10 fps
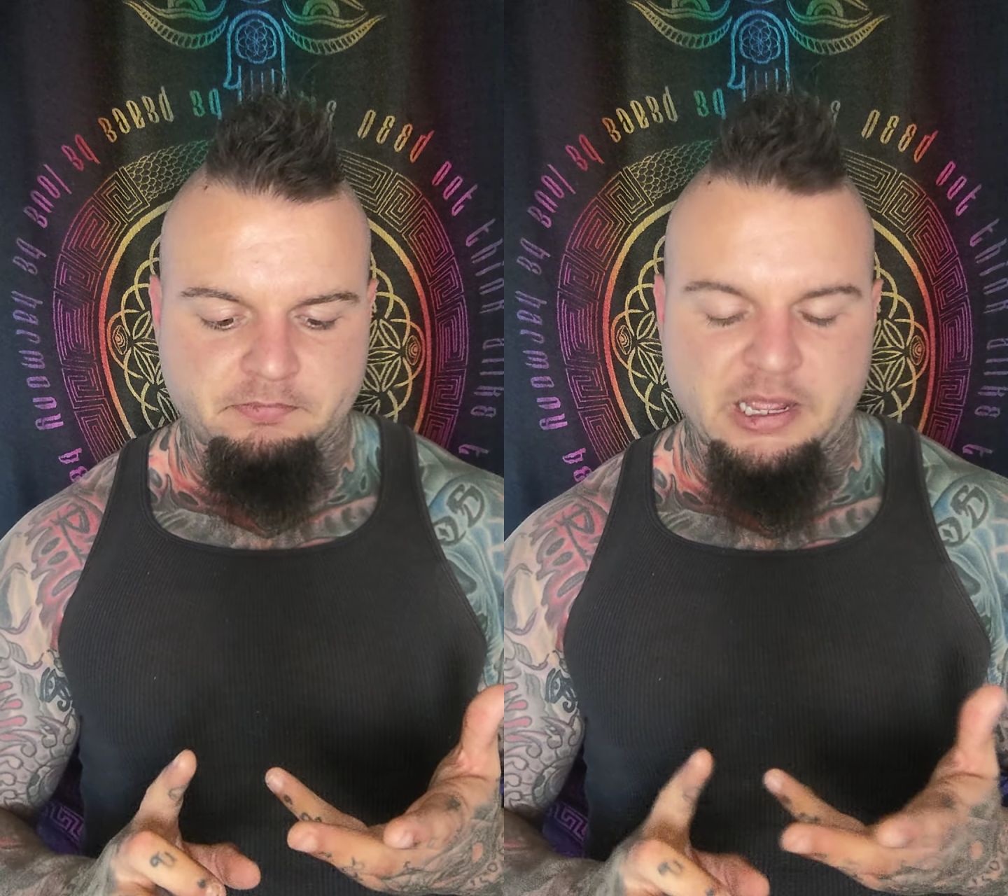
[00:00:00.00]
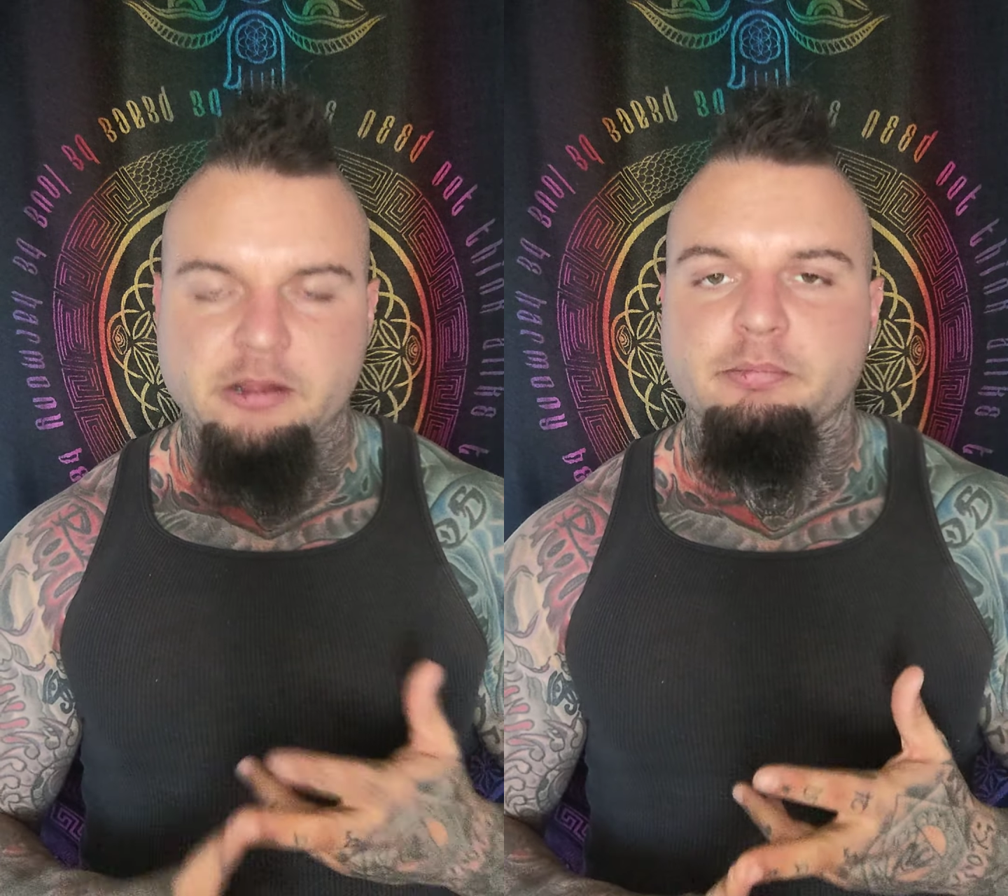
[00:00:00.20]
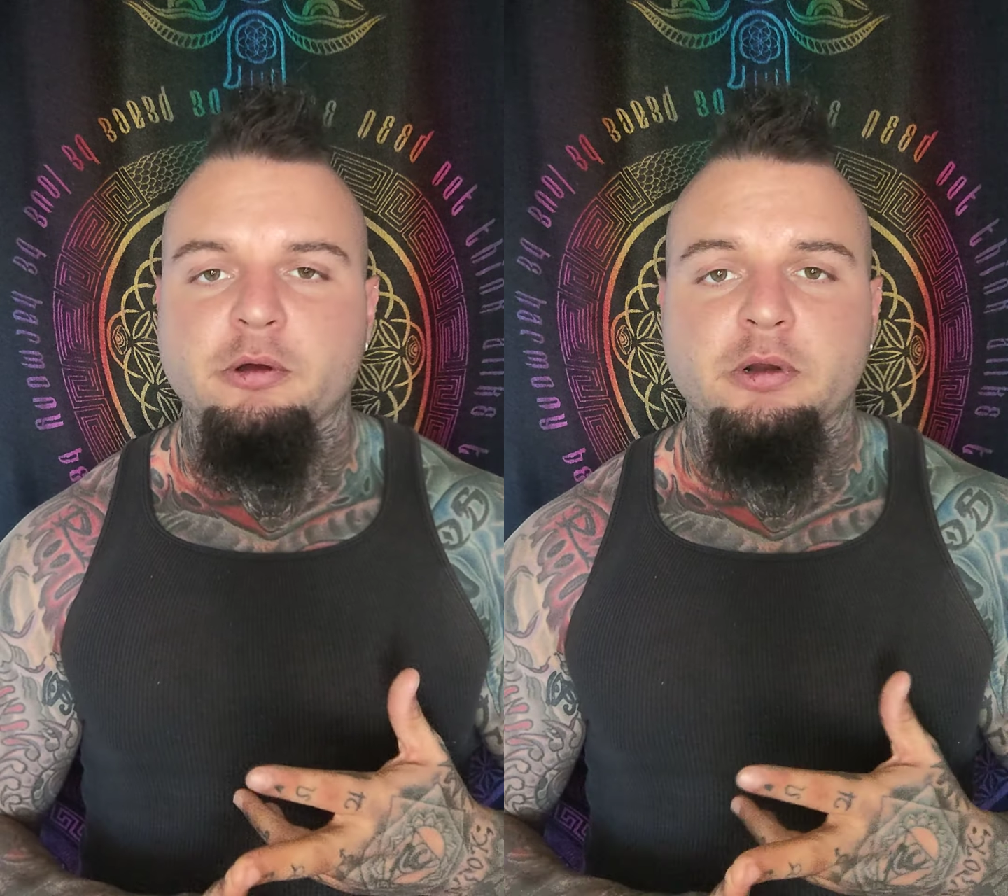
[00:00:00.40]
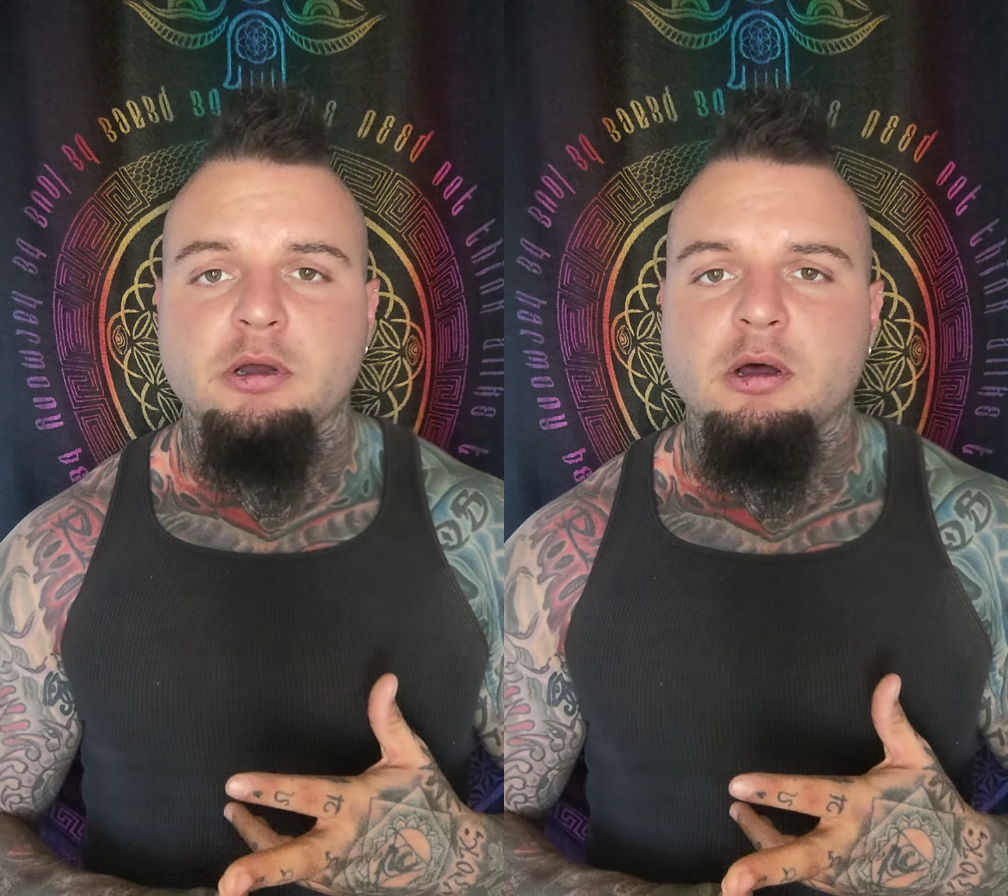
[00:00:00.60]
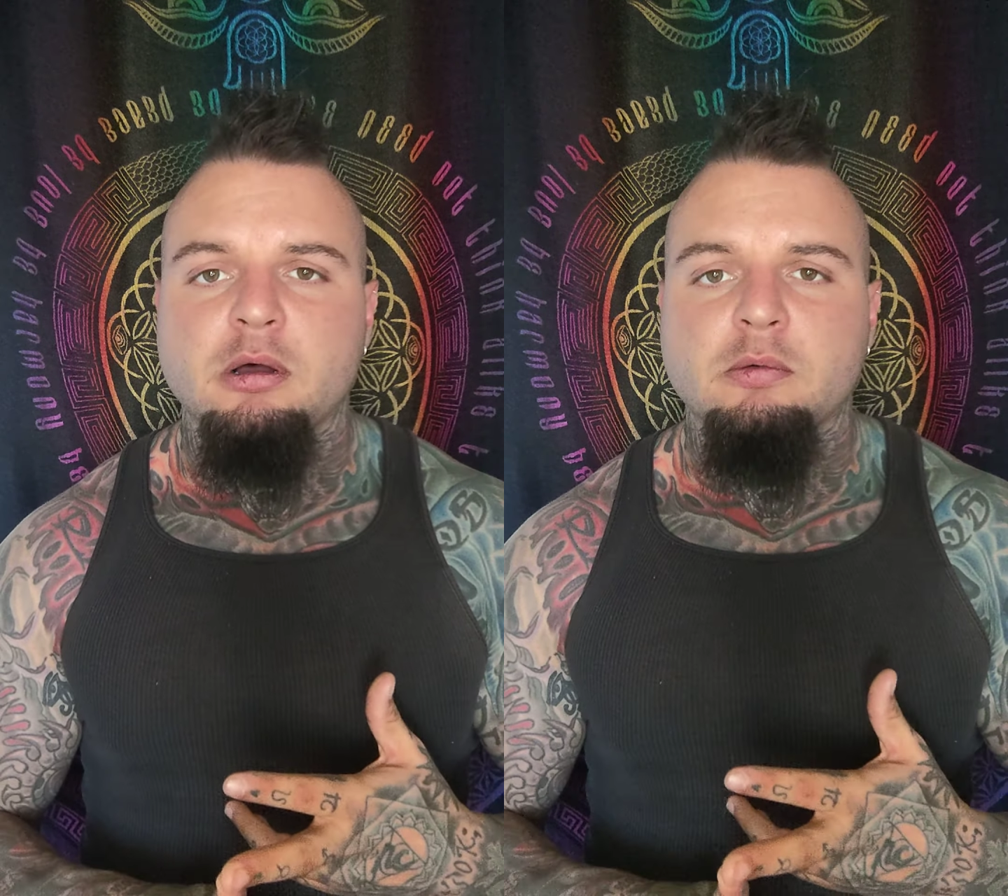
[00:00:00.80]
how the
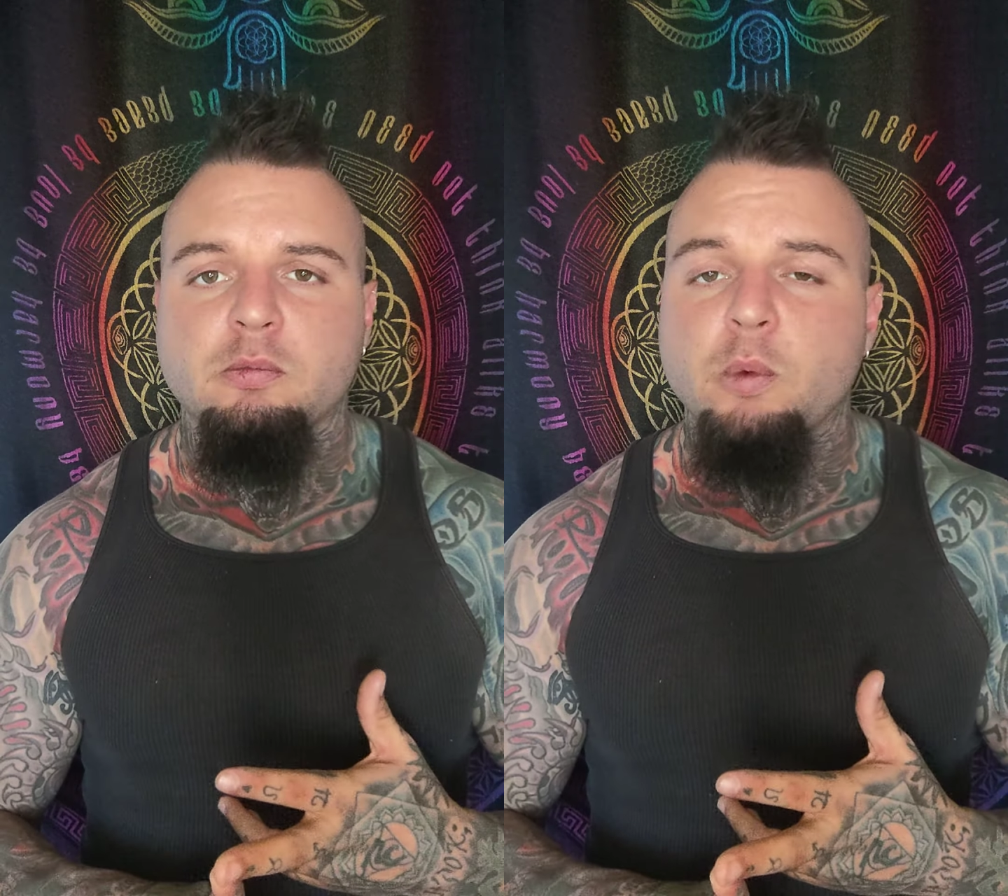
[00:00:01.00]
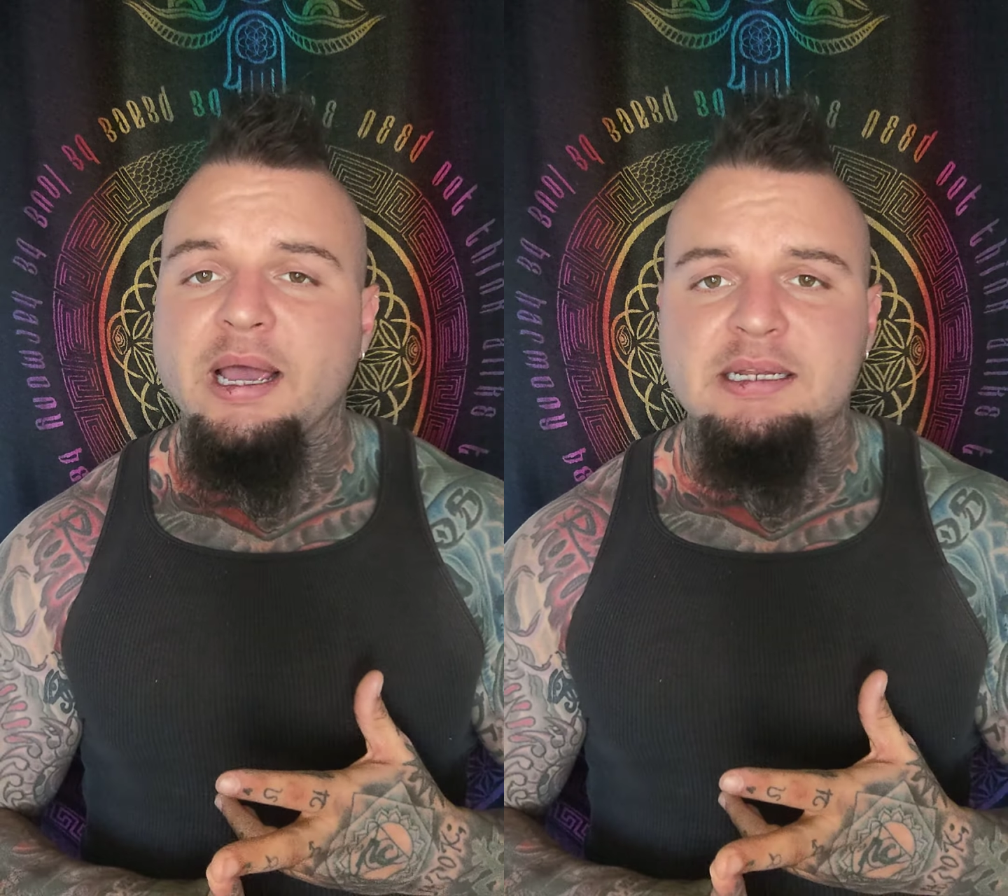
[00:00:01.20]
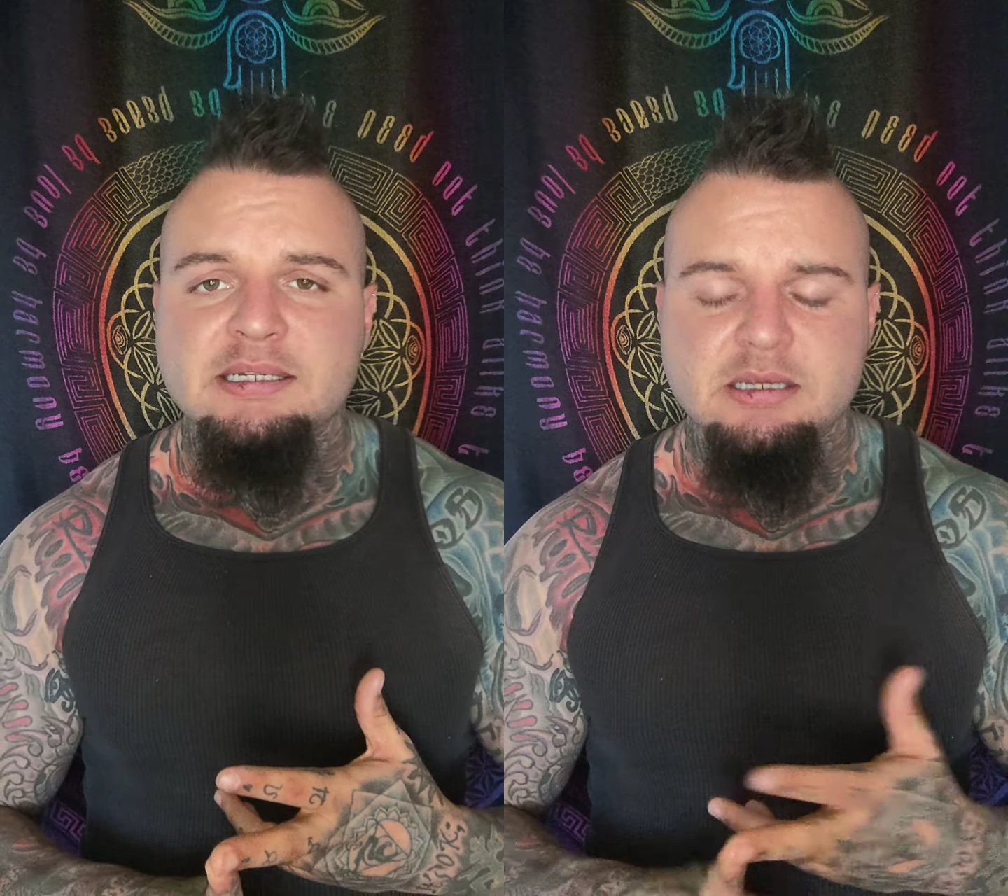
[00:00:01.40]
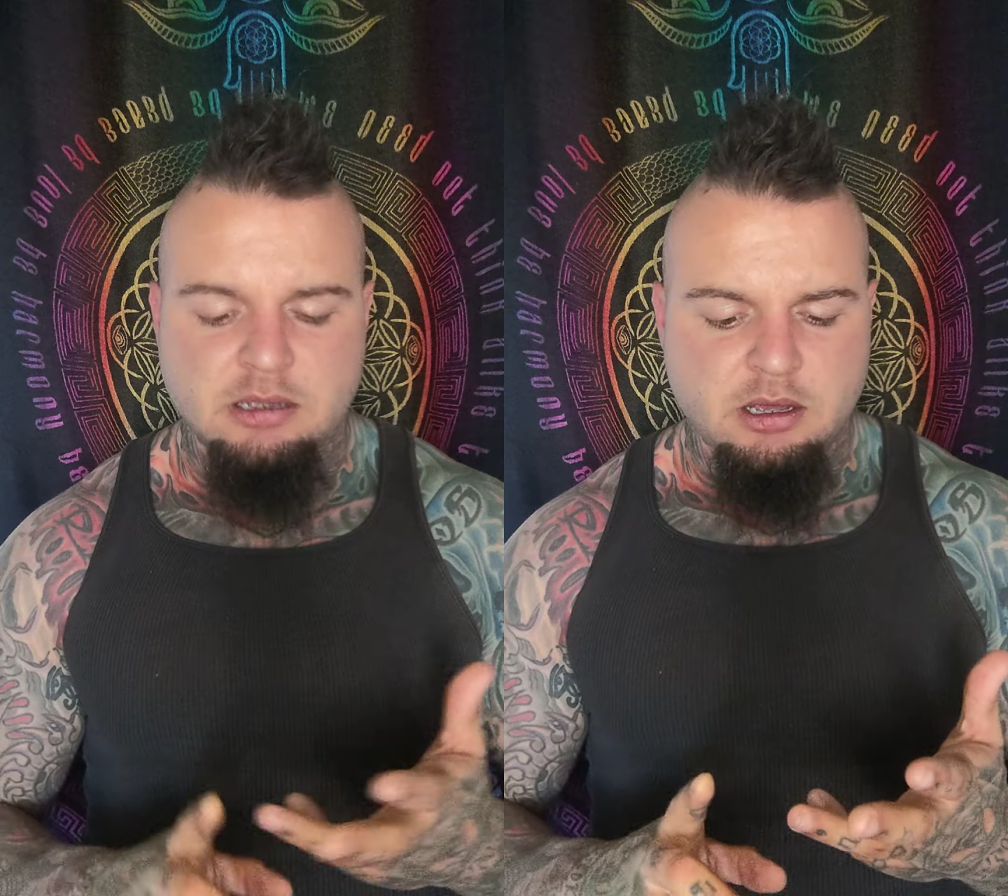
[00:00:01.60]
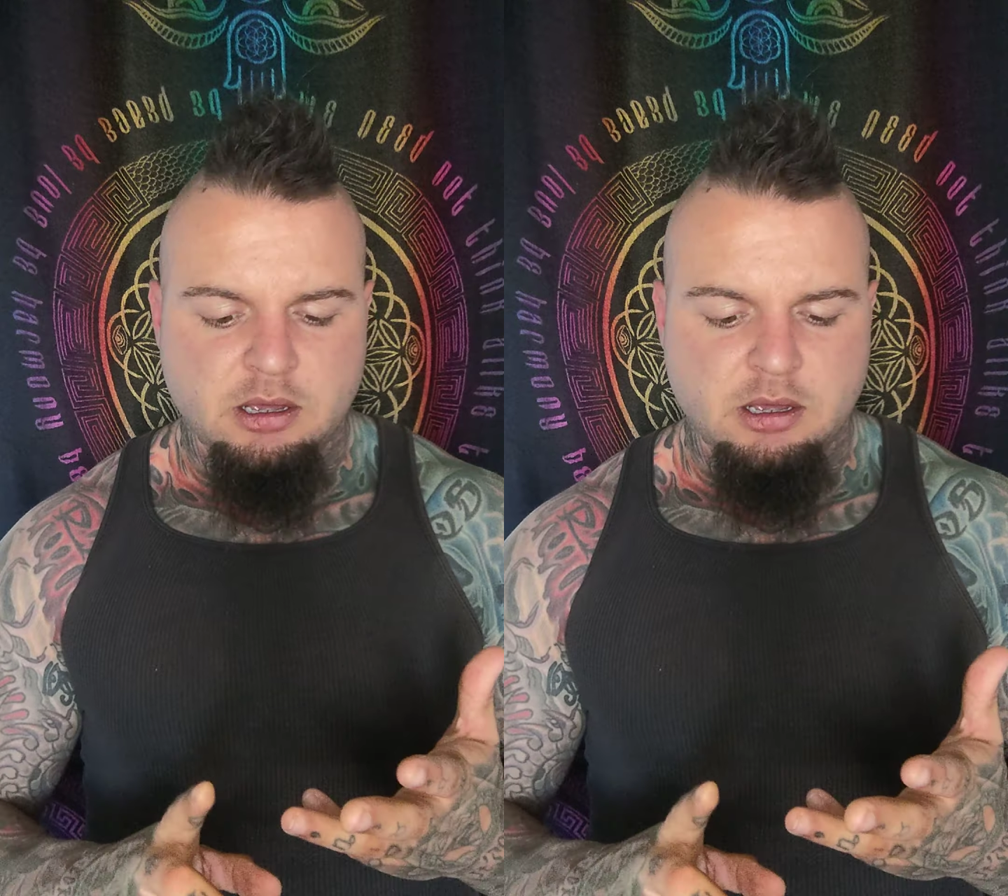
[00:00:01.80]
protocol went,